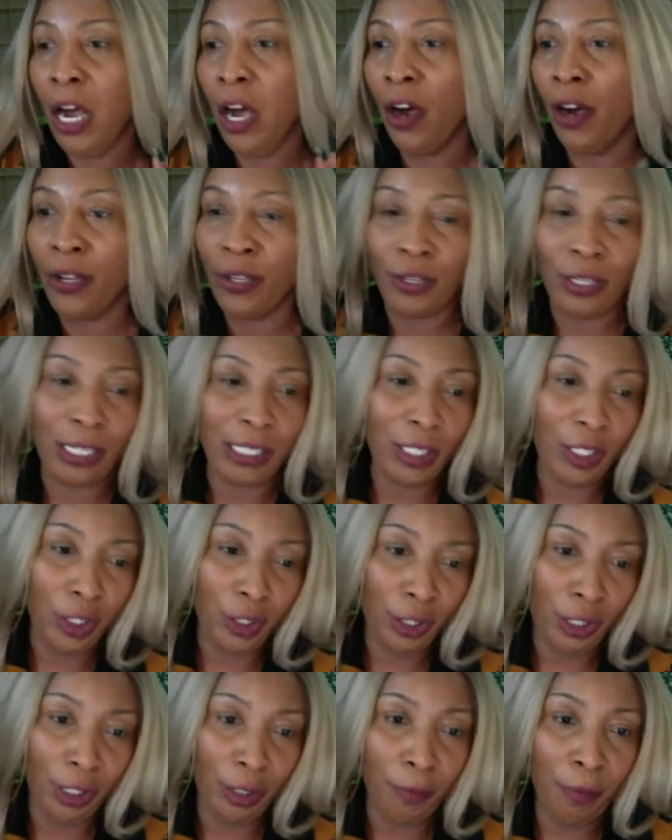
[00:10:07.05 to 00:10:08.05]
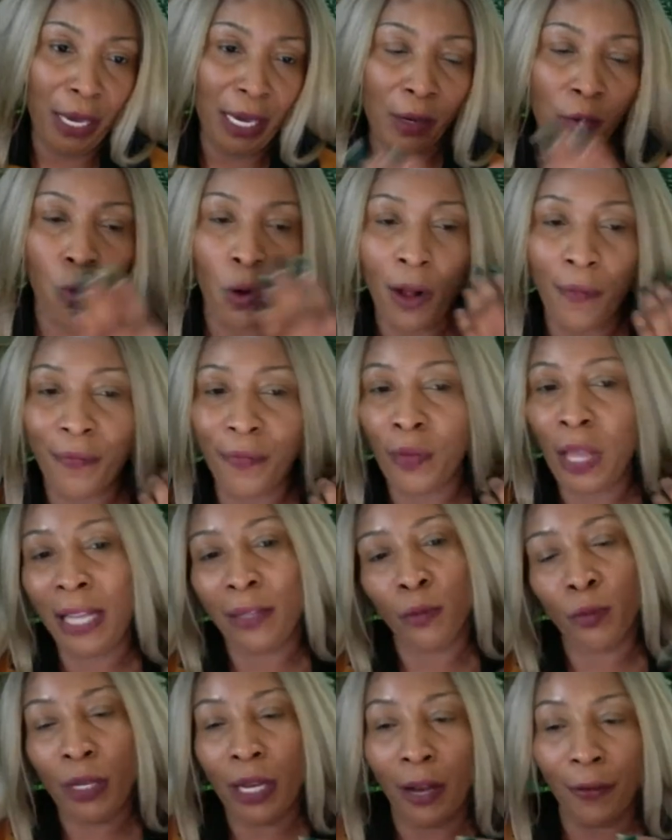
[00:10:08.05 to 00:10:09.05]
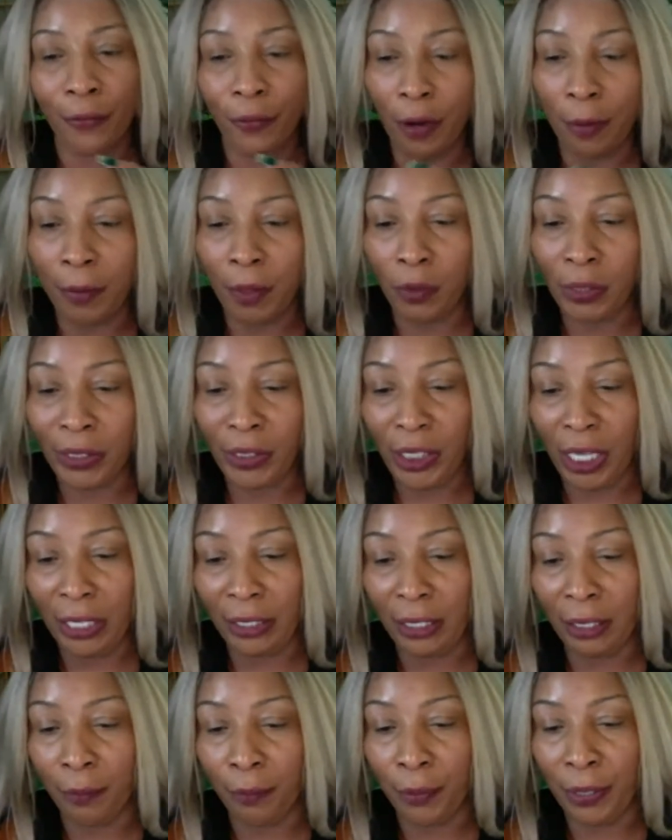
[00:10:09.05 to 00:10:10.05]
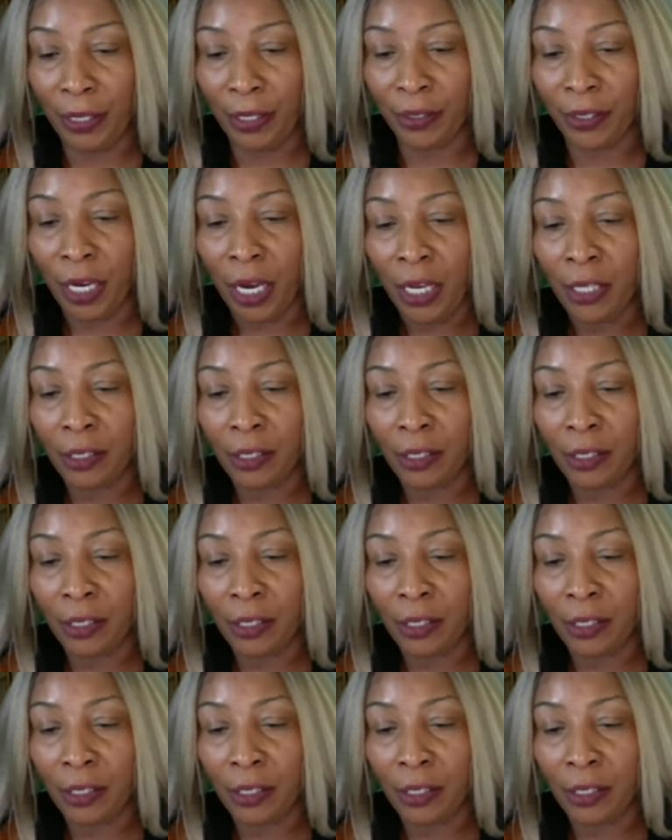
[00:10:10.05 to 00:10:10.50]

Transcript: or you can choose to make one that we have from our channel page.